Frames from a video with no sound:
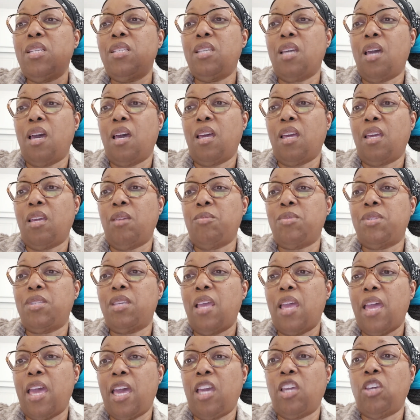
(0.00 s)

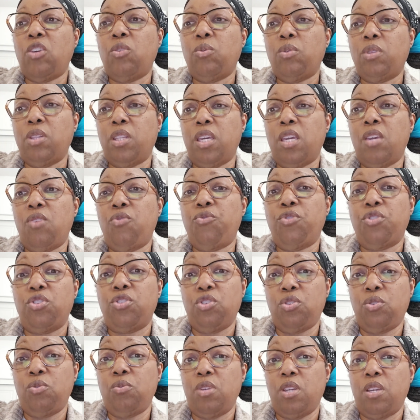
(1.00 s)
times annually for
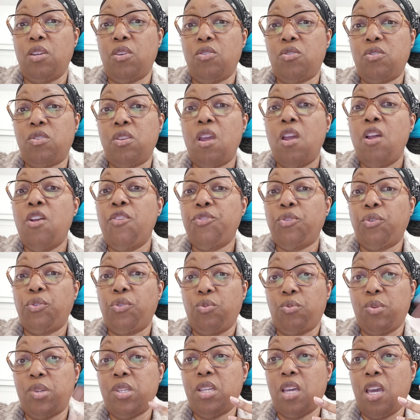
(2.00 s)
2 years. So
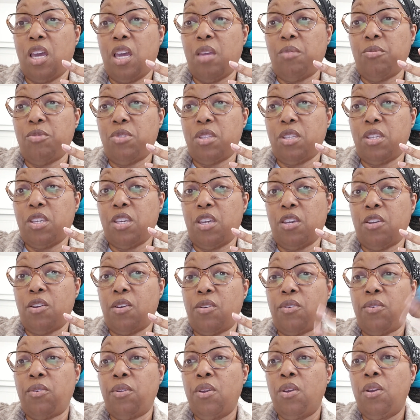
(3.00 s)
3 times a
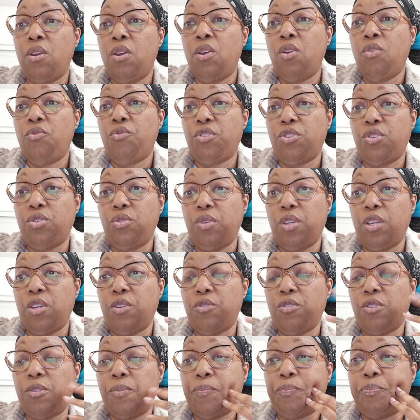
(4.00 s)
year for 2
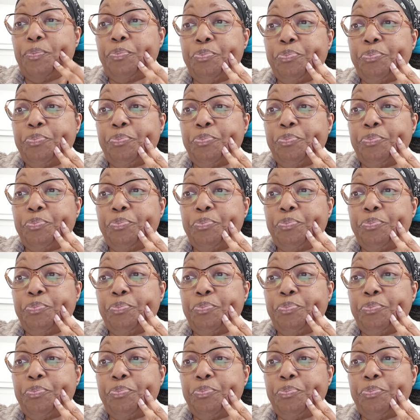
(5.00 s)
years.